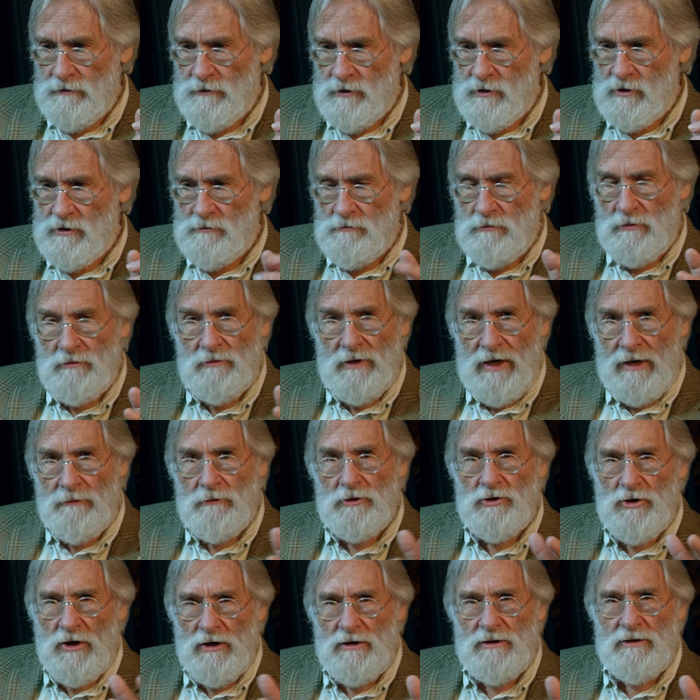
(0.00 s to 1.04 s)
This is Gammell
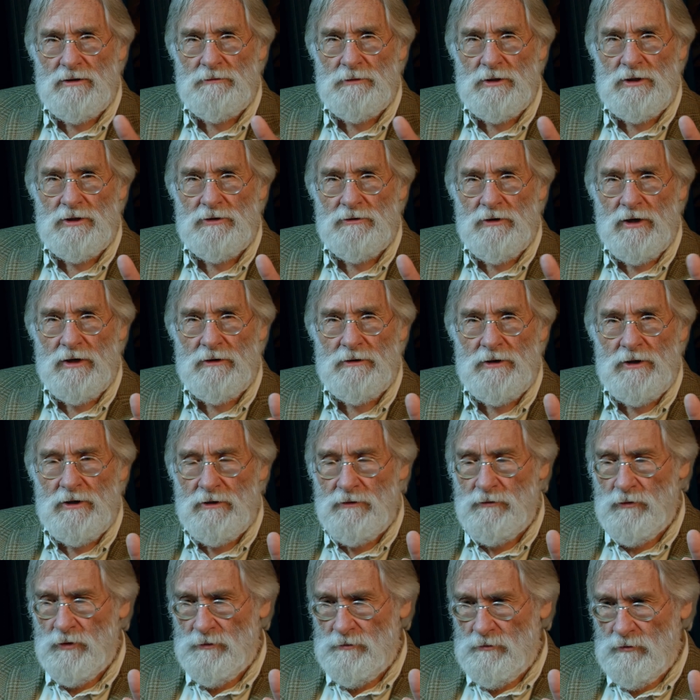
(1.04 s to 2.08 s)
talking to me, direct, you
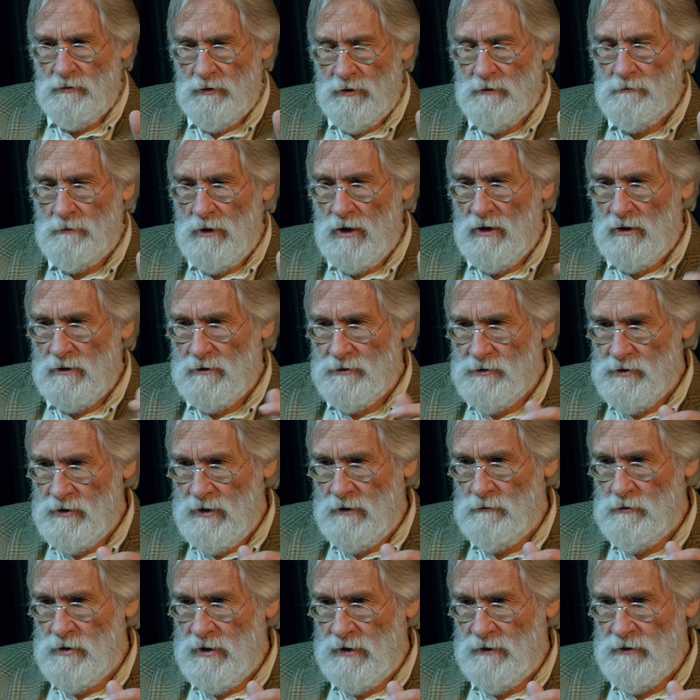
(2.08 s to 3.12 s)
know, with, with models, and I
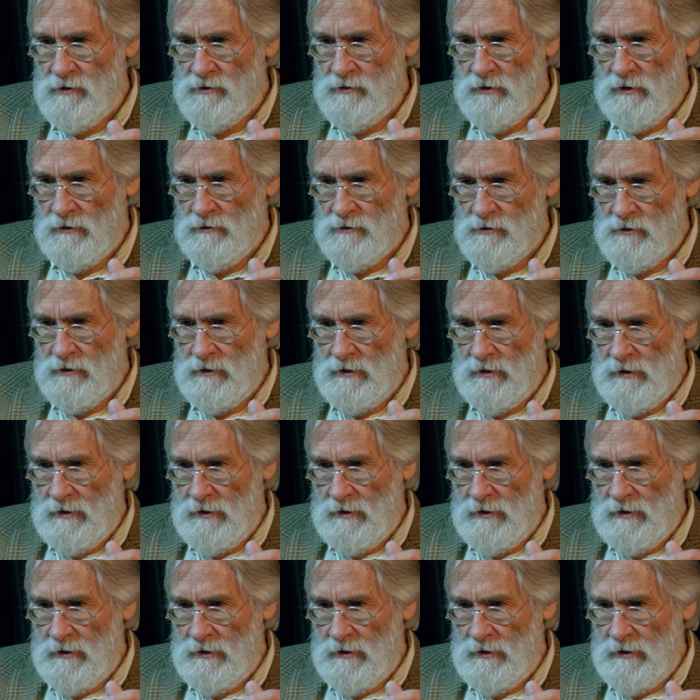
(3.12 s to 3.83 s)
would take these notes.